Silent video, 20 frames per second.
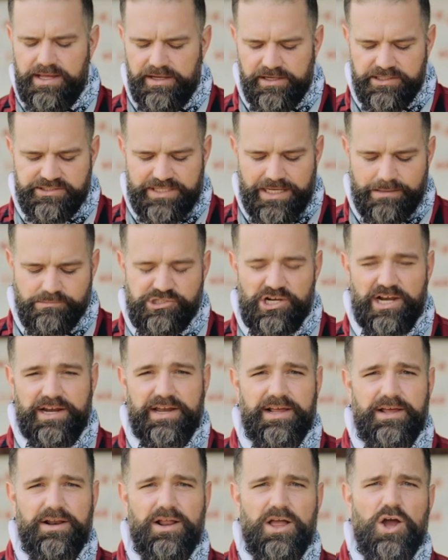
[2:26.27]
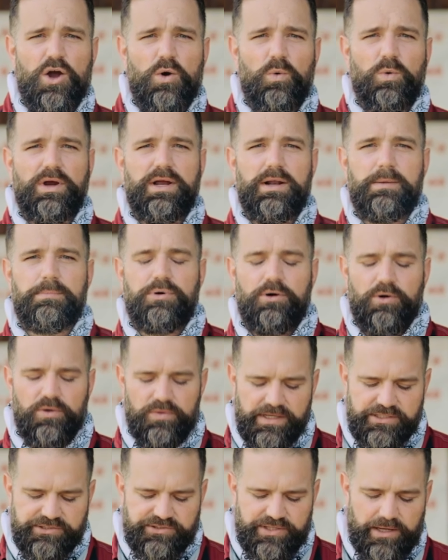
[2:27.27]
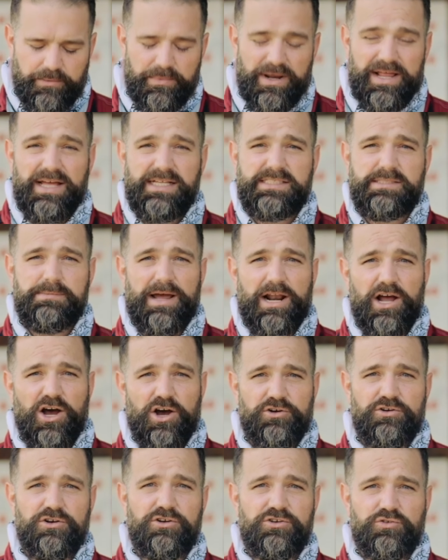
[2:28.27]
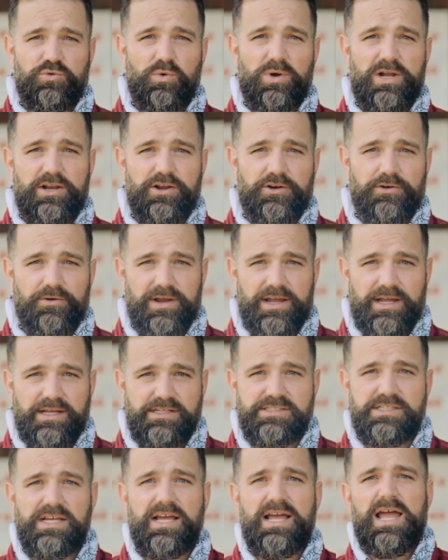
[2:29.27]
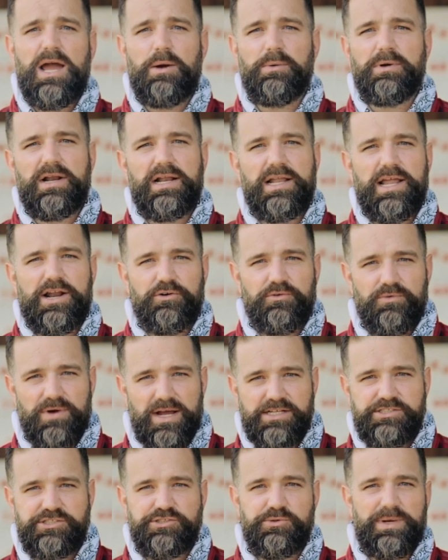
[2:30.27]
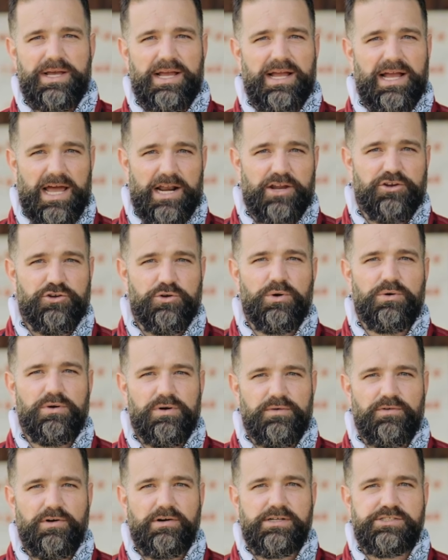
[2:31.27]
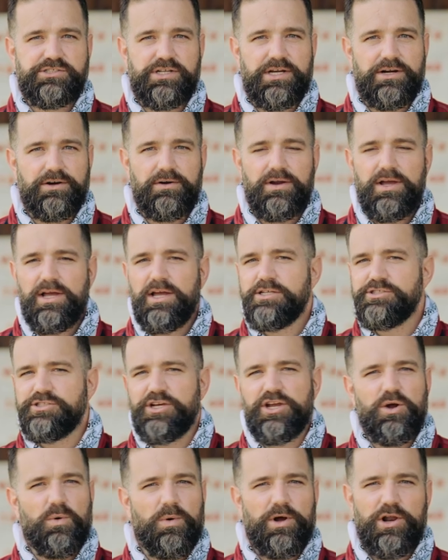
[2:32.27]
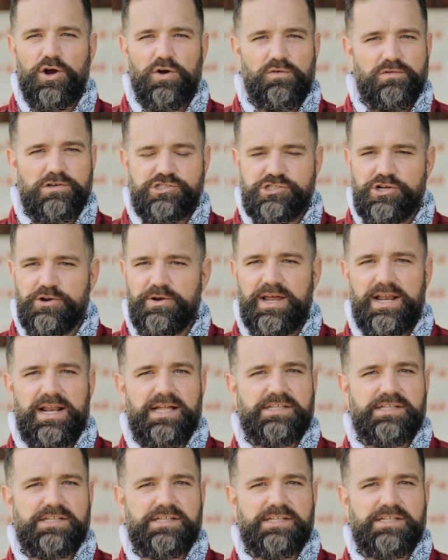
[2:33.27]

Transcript: Just keep checking it. We're going to pull this thing when it hits about 120 degrees, and we're going to let it rest so we can kind of do a reverse sear. So you don't want to overshoot it.